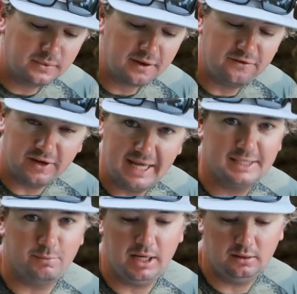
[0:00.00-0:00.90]

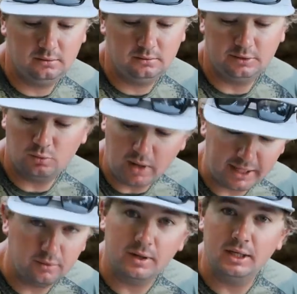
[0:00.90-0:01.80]
finesse bait.
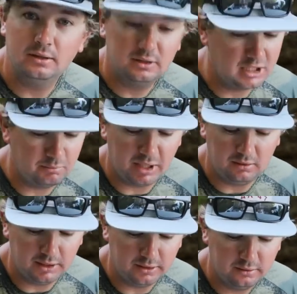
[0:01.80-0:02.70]
Swacky rig, 10
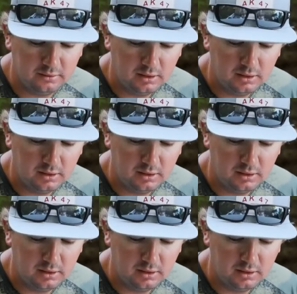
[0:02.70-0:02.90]
pound leader,